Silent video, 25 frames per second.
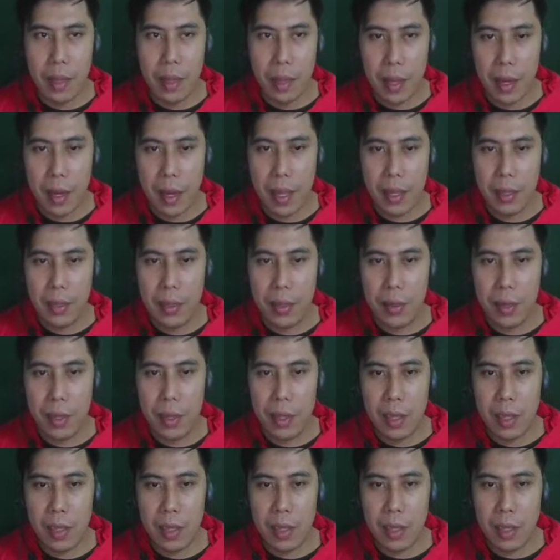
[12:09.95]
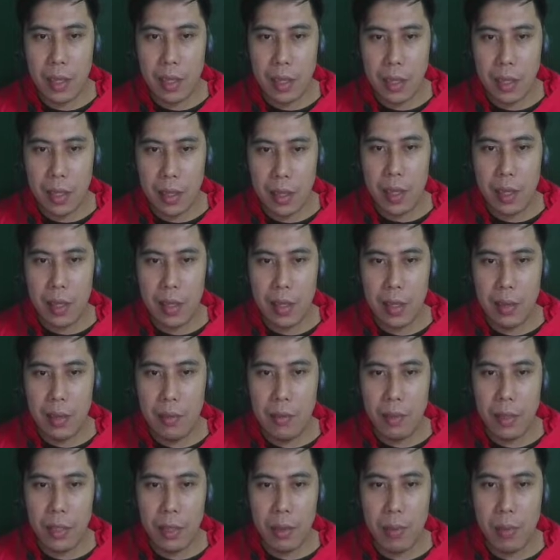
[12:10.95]
the last 3 digits, is
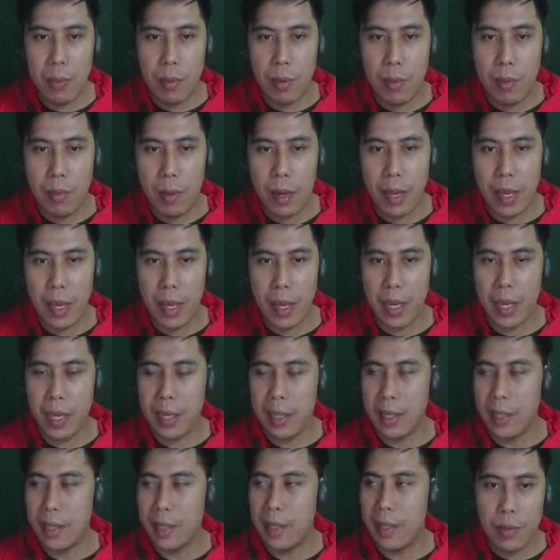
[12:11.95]
divisible by 8.